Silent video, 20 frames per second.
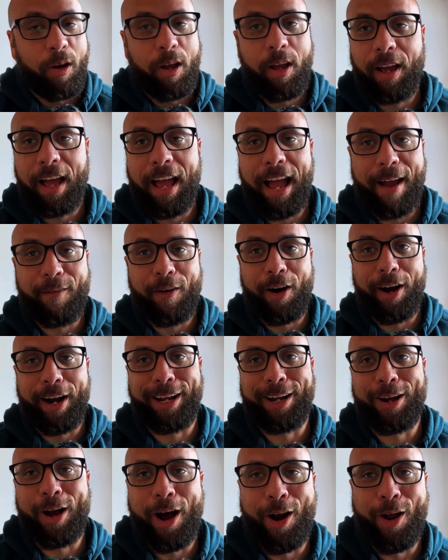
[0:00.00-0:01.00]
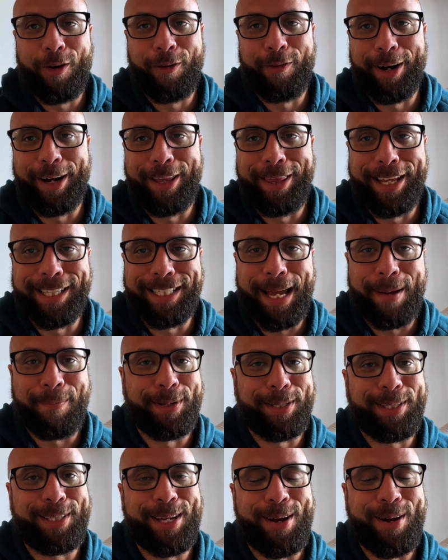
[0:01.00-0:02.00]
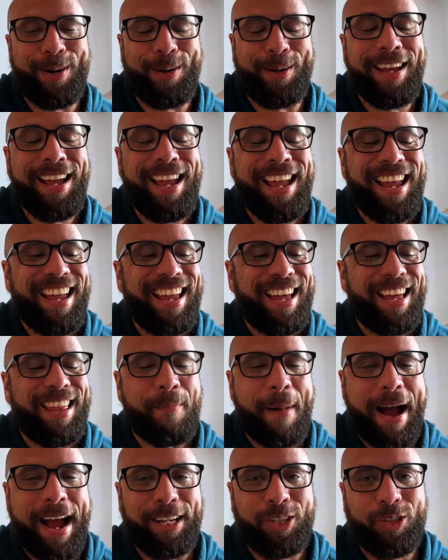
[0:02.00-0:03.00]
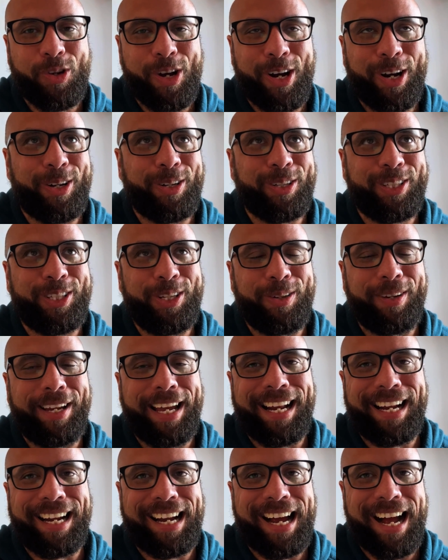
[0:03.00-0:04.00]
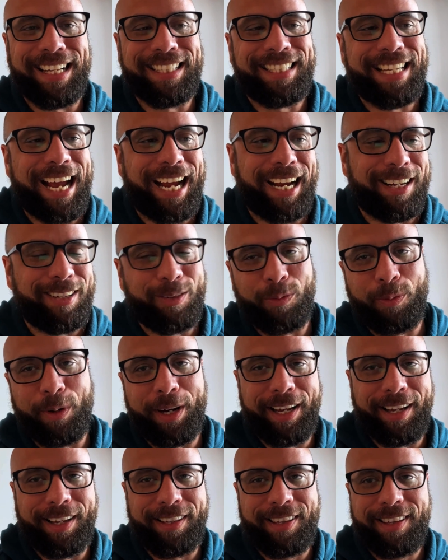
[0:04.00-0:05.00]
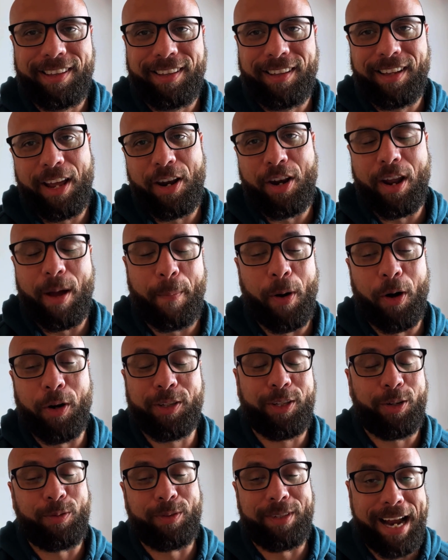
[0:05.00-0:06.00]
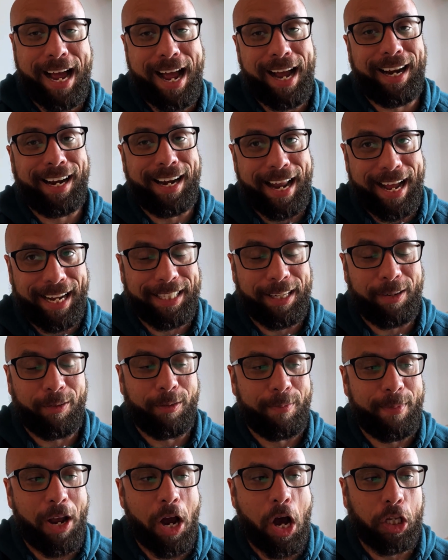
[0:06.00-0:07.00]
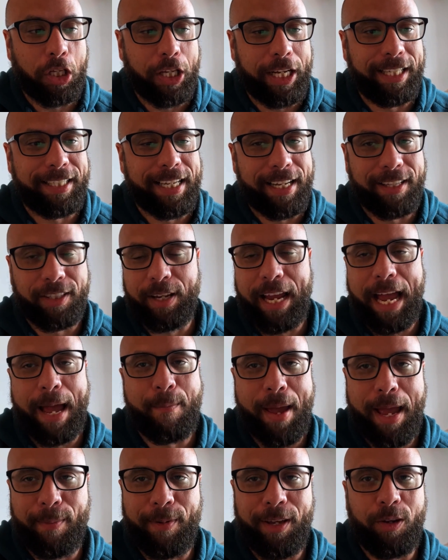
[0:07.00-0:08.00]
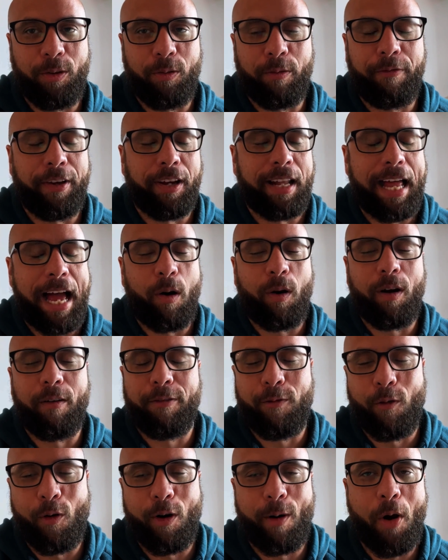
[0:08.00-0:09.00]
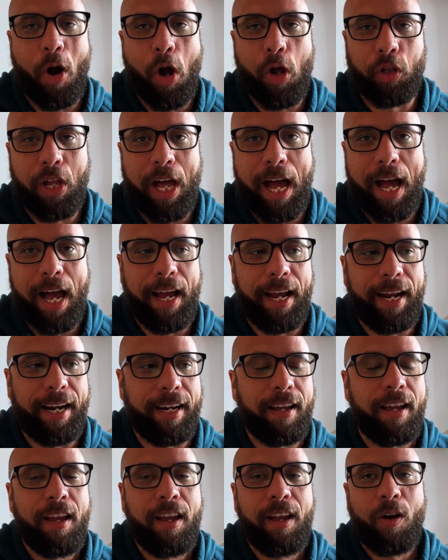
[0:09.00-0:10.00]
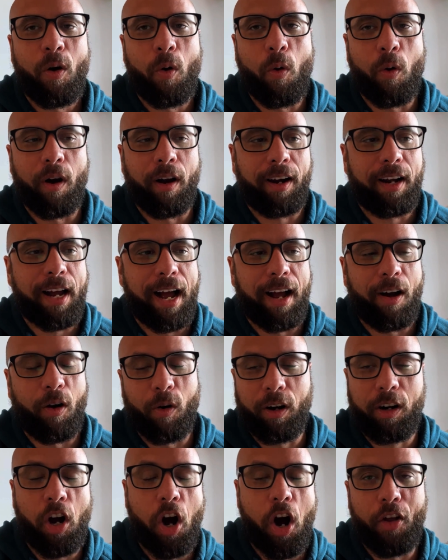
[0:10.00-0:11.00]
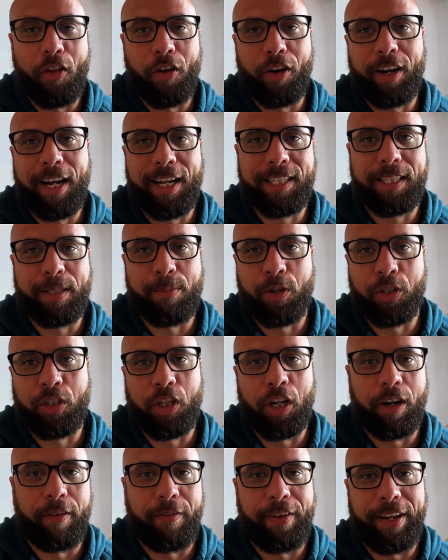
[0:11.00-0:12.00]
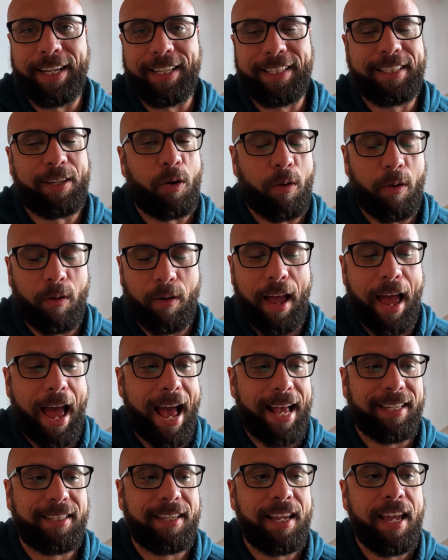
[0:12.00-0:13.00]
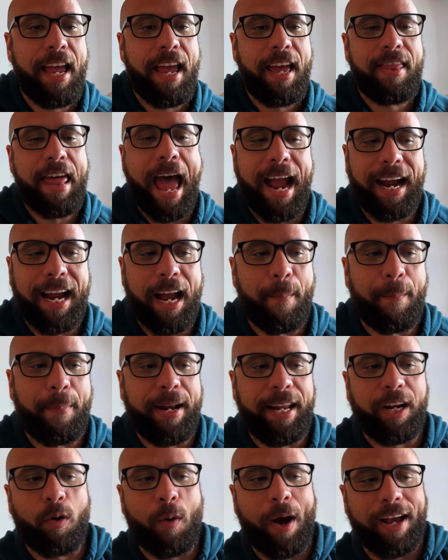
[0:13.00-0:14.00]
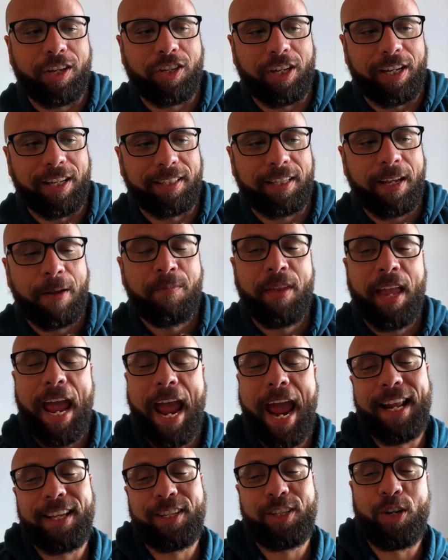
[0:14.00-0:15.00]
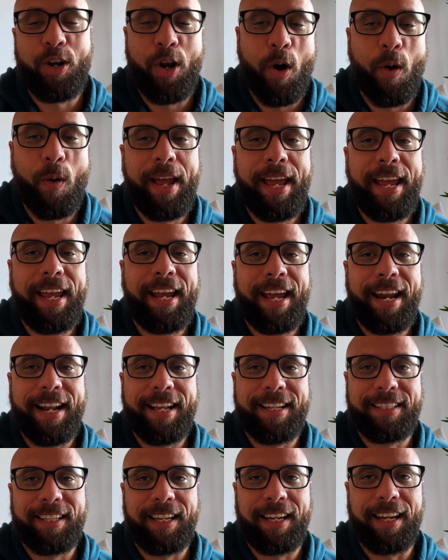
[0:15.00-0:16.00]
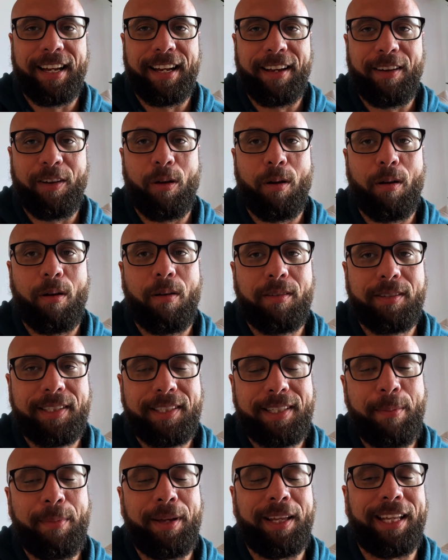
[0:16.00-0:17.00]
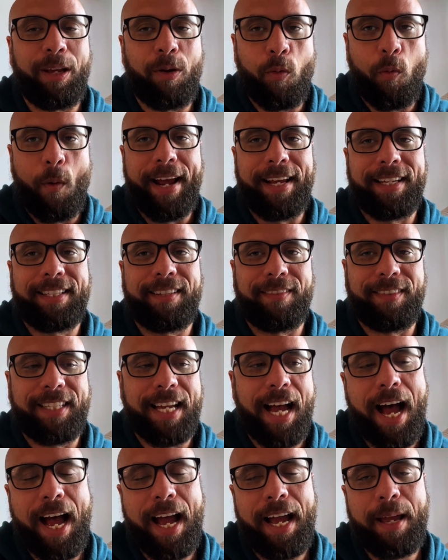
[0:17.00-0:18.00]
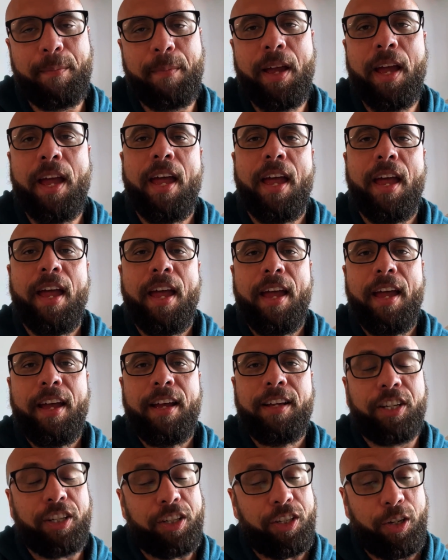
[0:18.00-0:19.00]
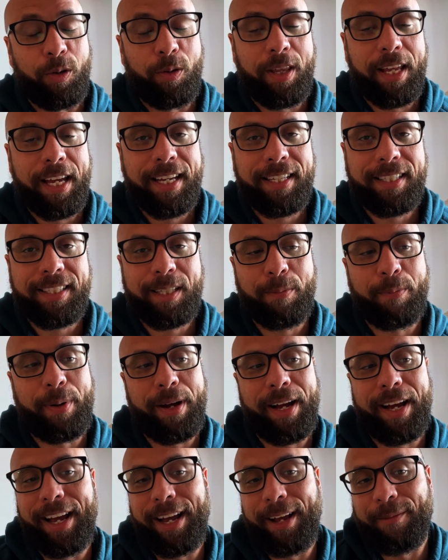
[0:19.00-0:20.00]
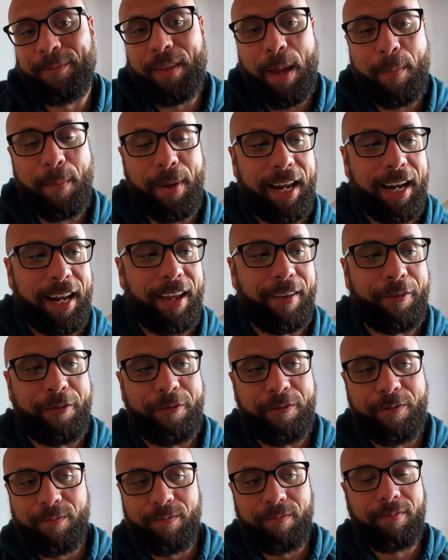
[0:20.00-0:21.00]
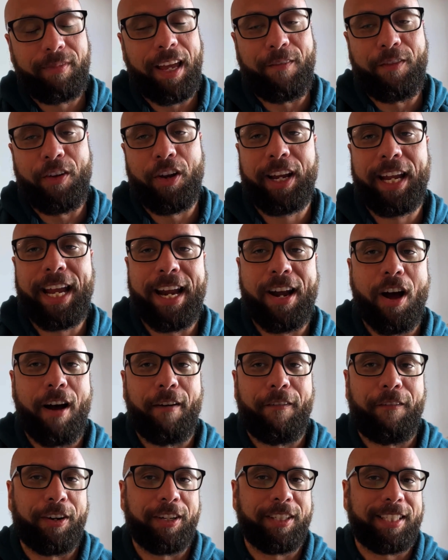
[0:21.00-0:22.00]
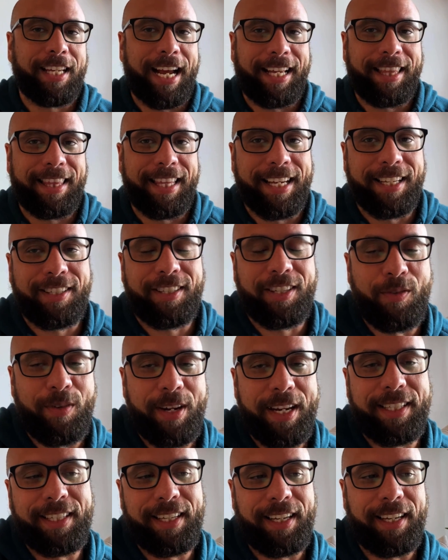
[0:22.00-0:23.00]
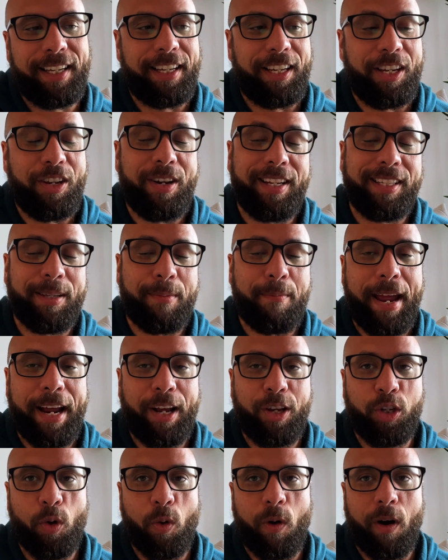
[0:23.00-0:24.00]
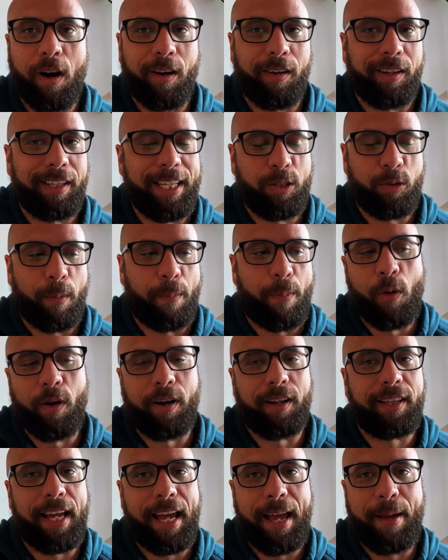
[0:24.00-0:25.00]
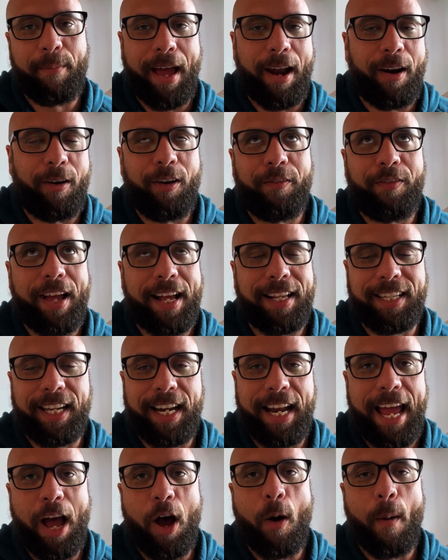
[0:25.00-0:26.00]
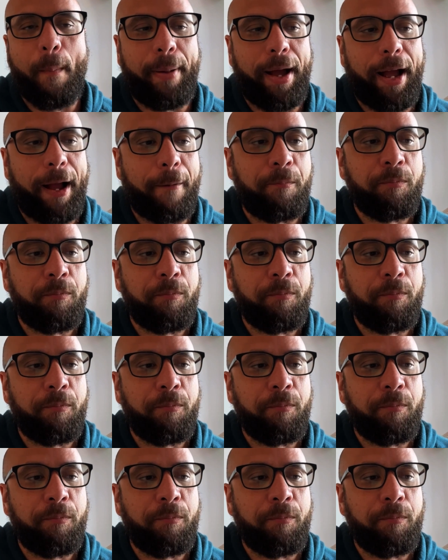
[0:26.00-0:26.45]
I've already gone over in this episode my struggle to get in contact with a person who's not connected with me on LinkedIn. So yeah, maybe you fill out a form online or call their customer service or ask that company questions. And it's annoying and it's a seemingly waste of time to do this. But I mean, if you're getting offers like this, you need to make sure, or at least report them. I don't know if that's going to help, but